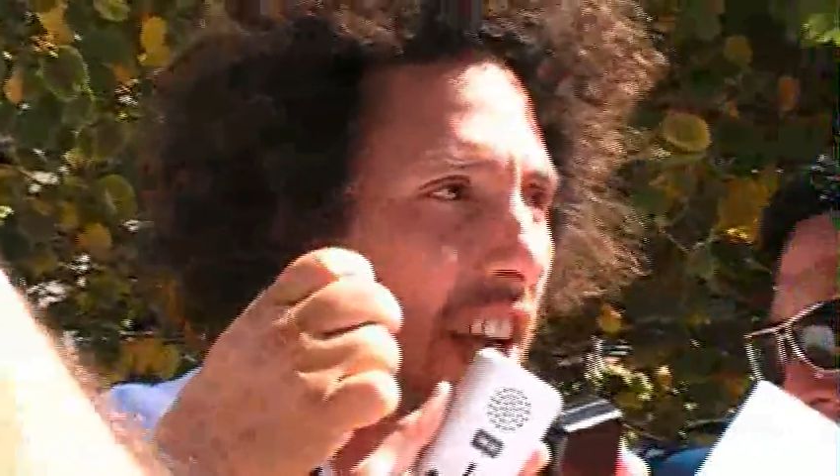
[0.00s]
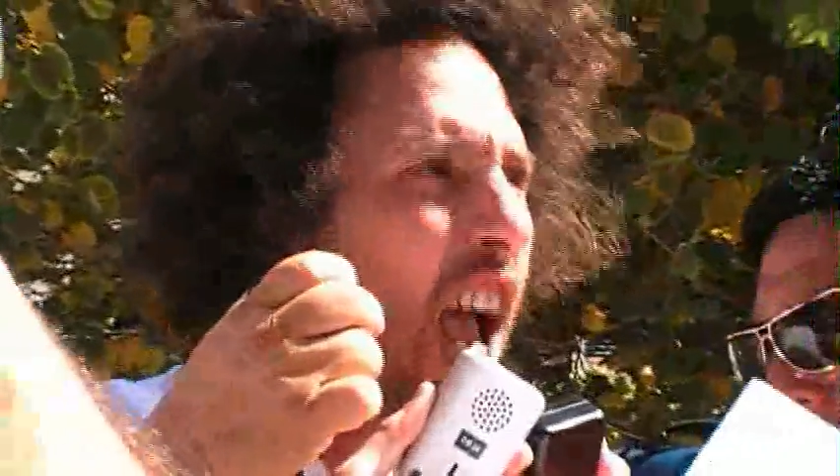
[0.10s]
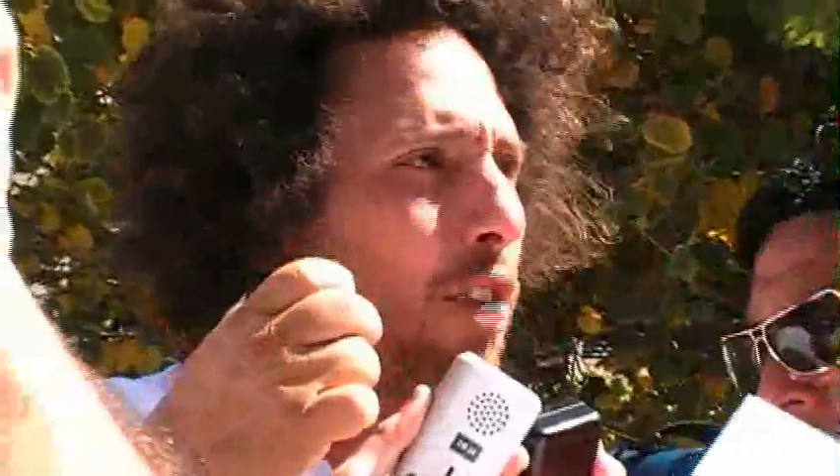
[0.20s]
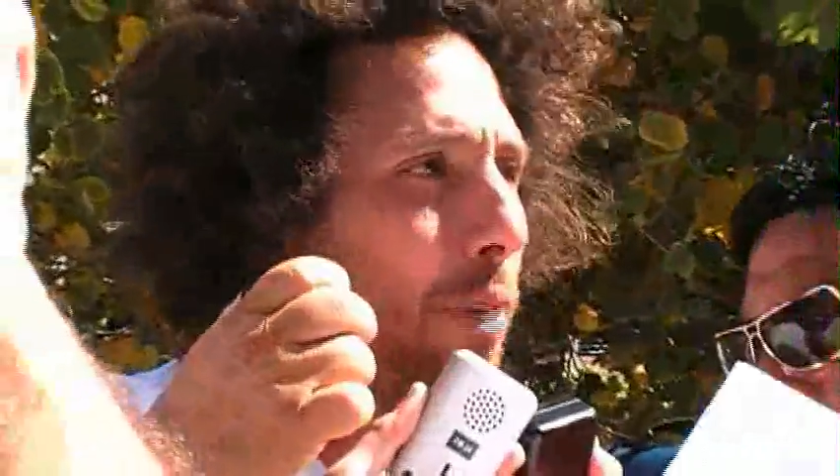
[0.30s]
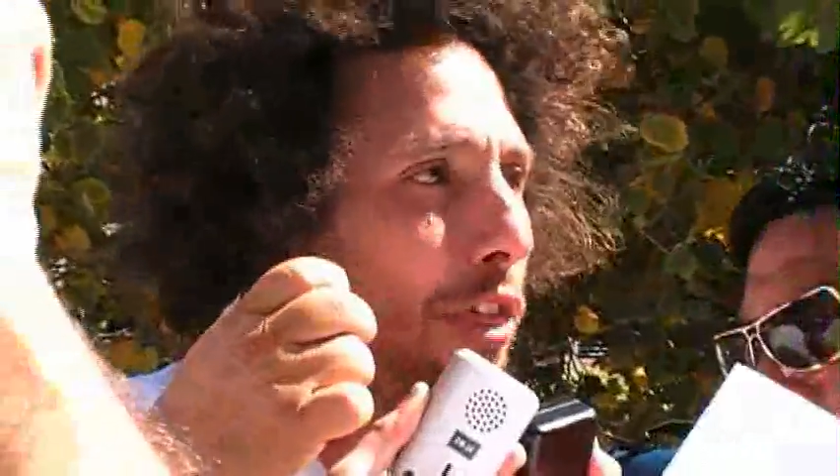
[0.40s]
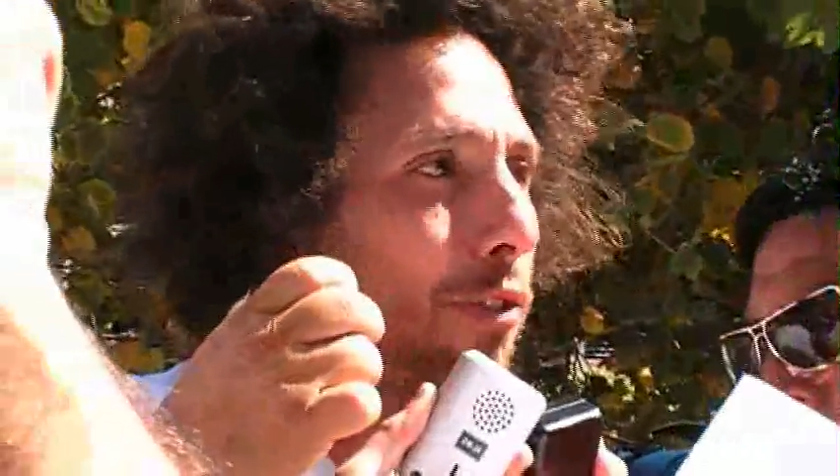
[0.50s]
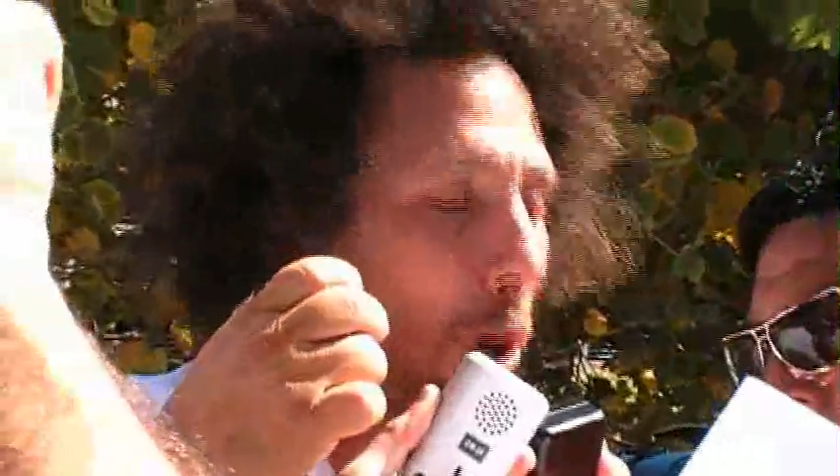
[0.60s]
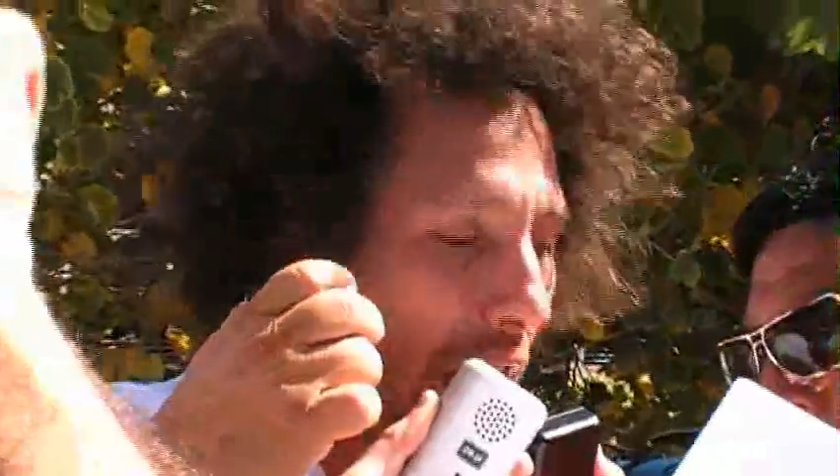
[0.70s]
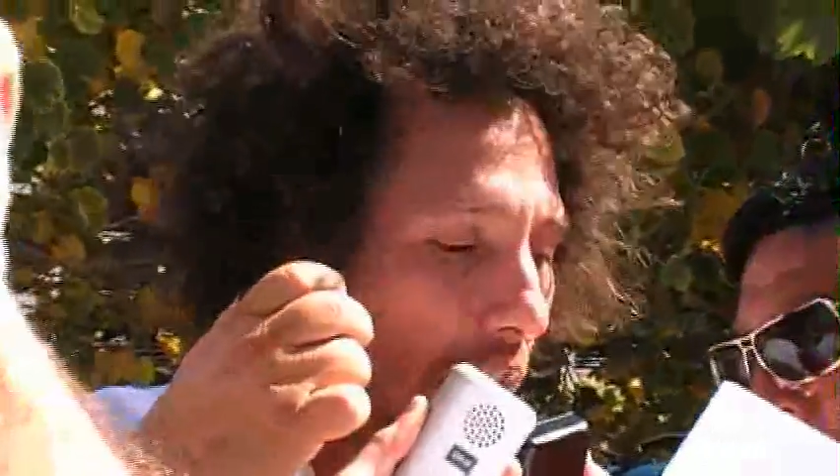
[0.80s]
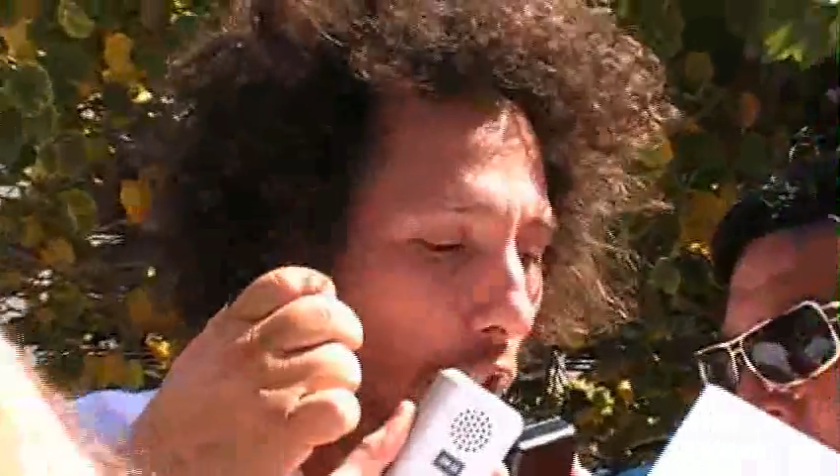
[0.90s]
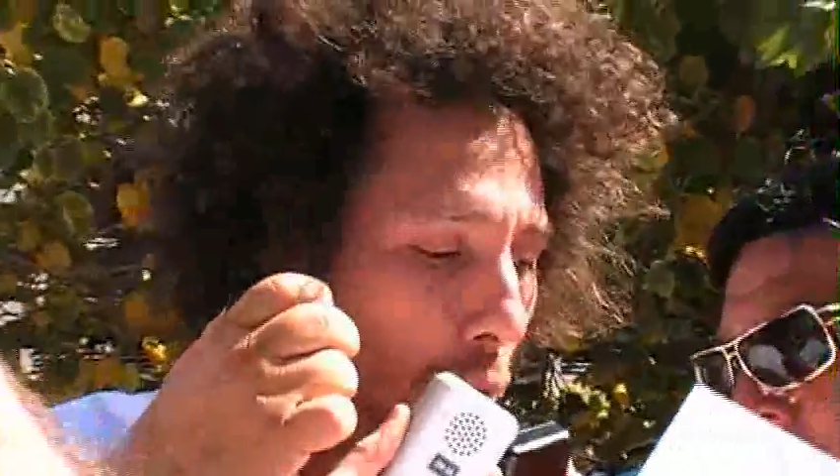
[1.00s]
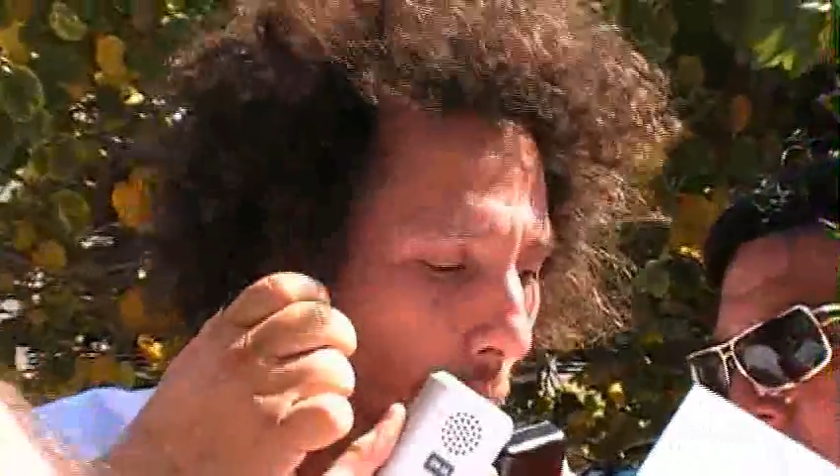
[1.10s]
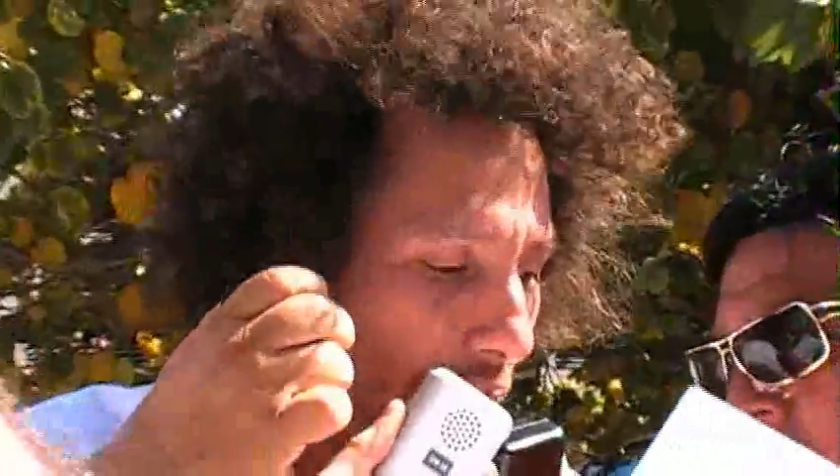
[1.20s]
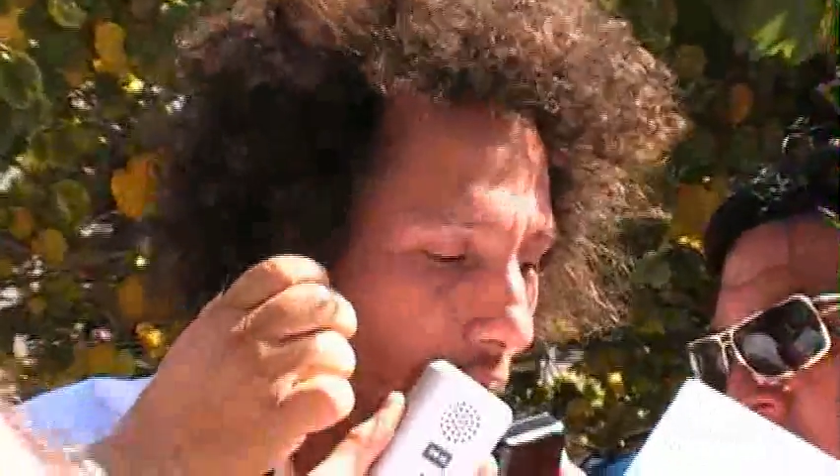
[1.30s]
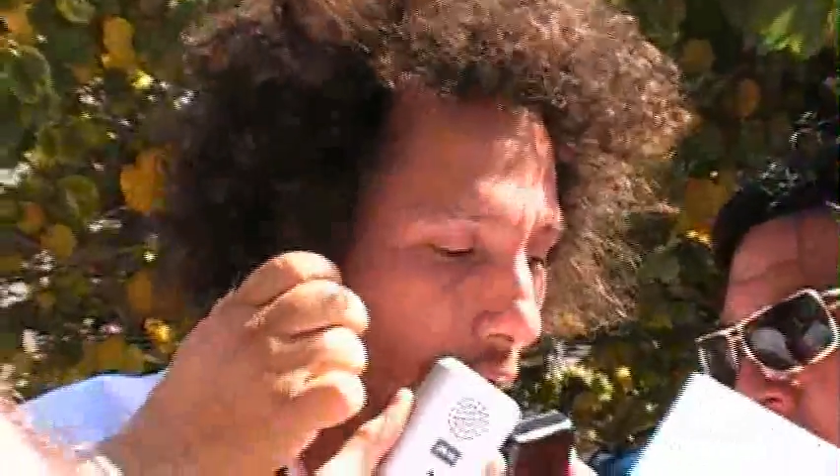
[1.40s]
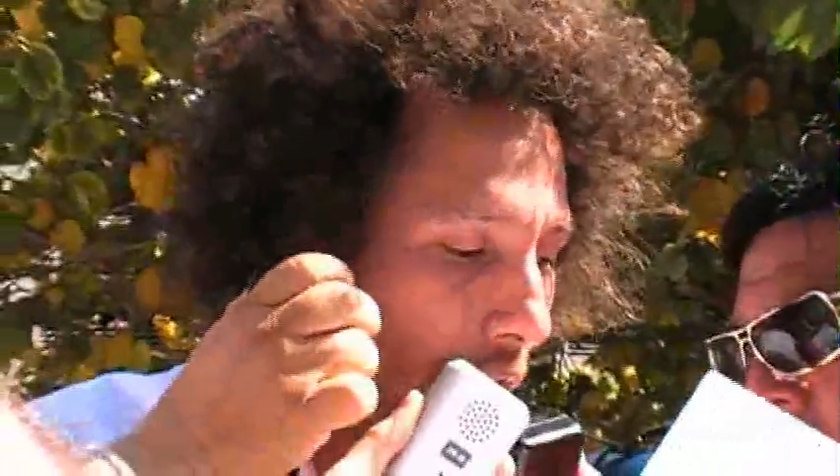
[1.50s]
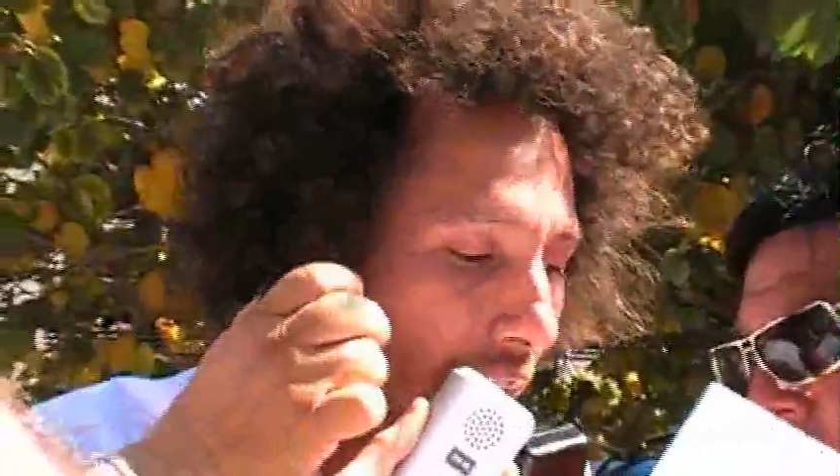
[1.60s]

has been thrown out of the window.